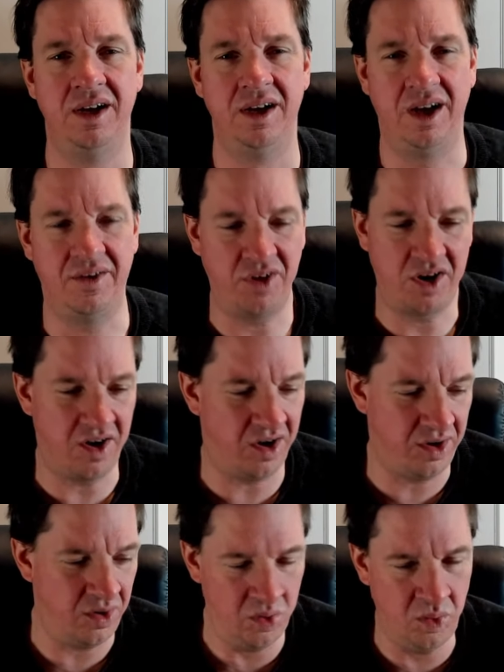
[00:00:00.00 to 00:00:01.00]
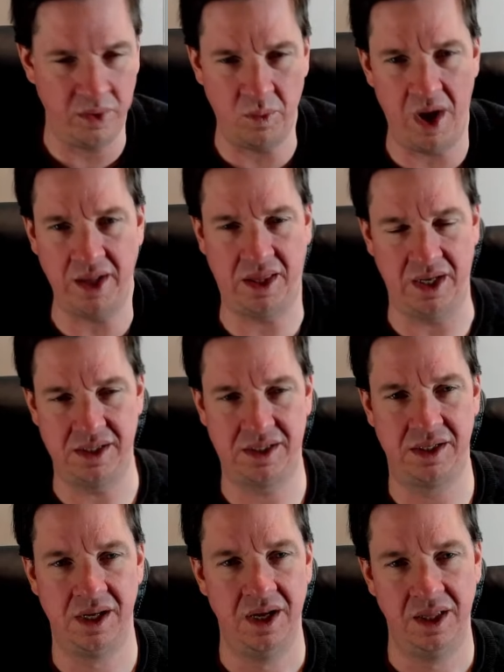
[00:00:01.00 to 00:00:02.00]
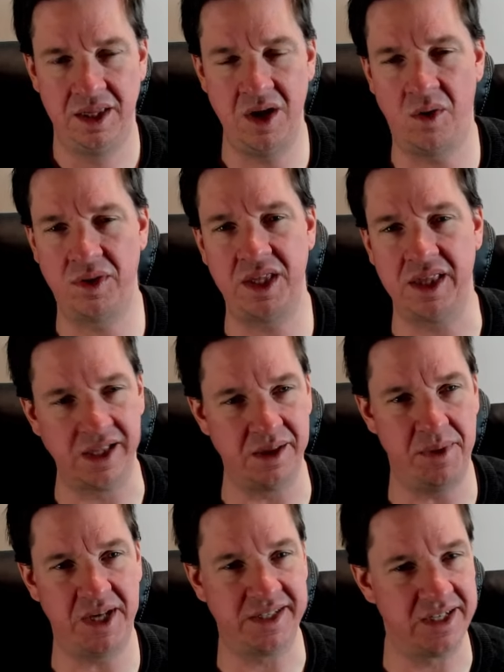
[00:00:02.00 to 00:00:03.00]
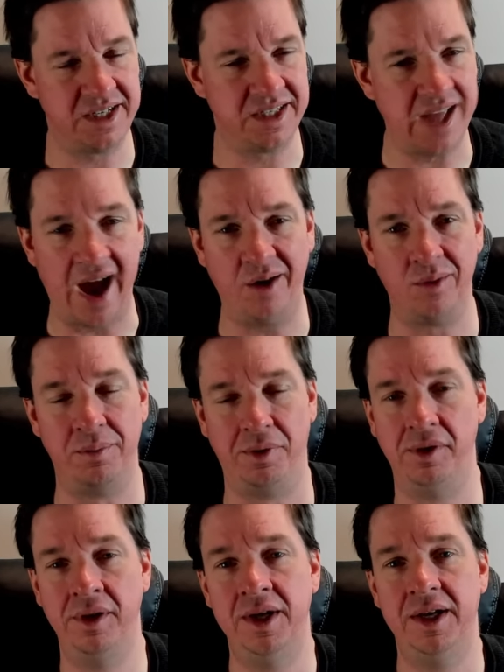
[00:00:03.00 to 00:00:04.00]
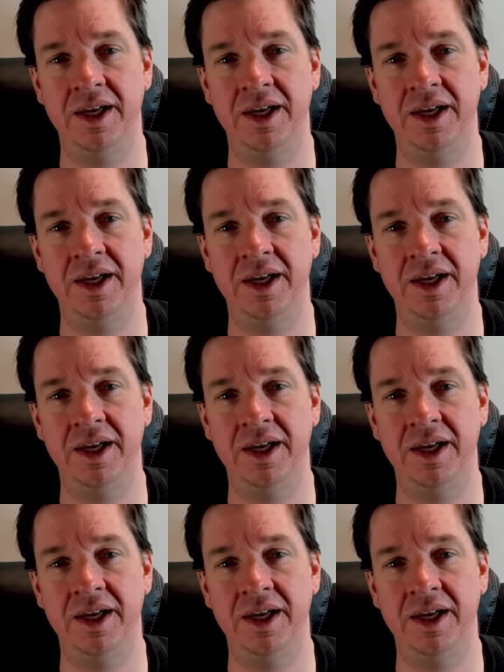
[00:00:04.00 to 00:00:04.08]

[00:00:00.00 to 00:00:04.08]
of a card. Who would want this? The only thing that makes it desirable